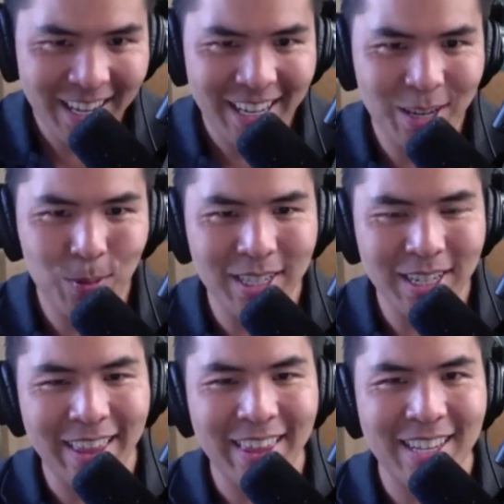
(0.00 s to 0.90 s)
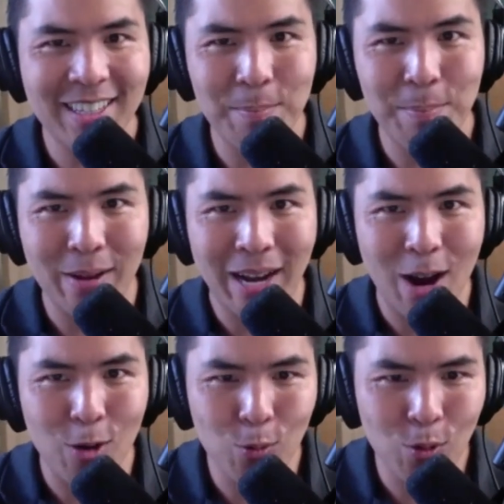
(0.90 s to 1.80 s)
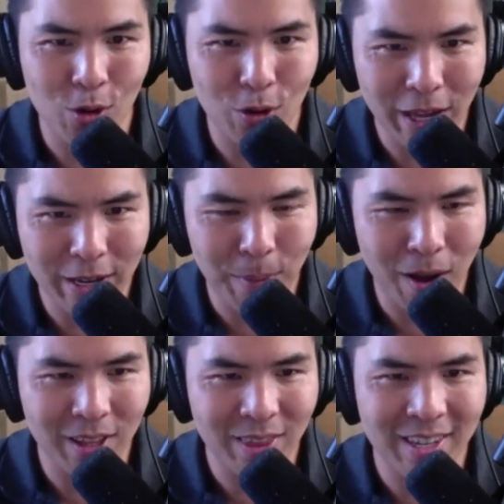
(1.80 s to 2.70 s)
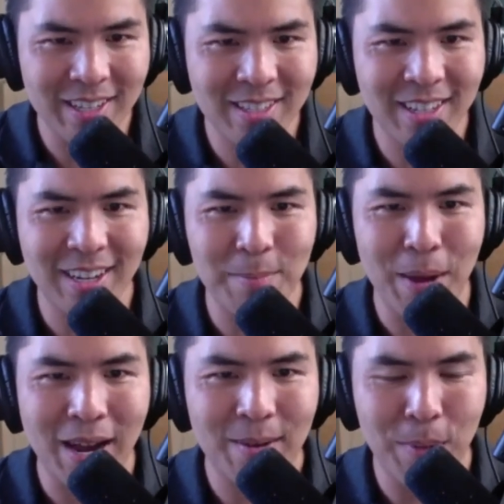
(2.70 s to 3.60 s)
He was an atheist about our world and a polytheistic about